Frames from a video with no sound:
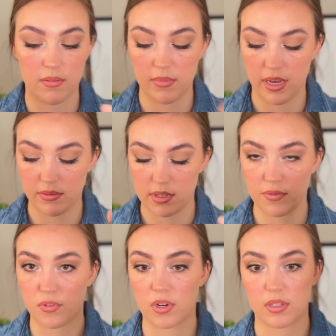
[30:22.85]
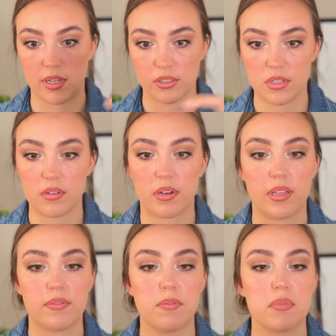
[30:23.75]
That was Sephora collection, so I got
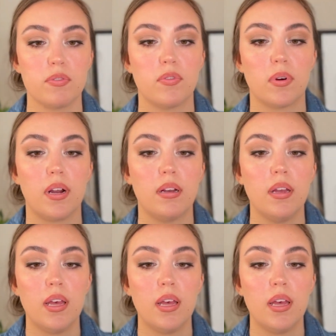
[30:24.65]
that from Sephora.